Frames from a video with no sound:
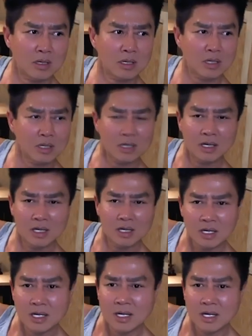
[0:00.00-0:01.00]

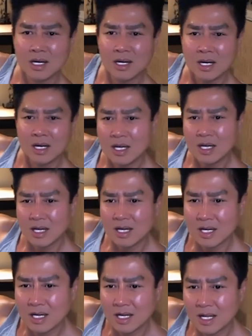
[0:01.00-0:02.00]

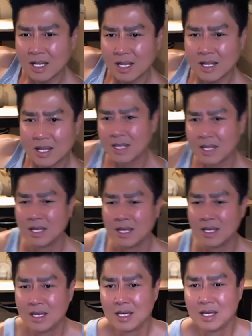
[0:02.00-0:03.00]

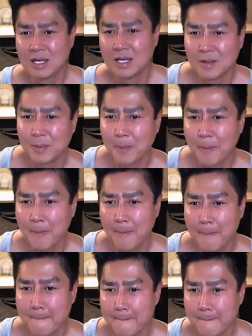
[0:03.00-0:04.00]

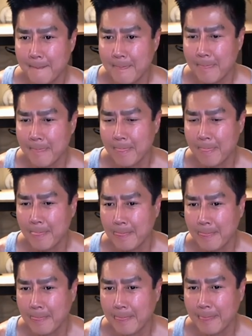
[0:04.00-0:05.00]

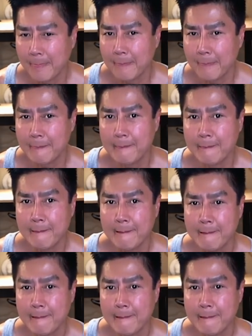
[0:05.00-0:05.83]
No one is speaking in this clip.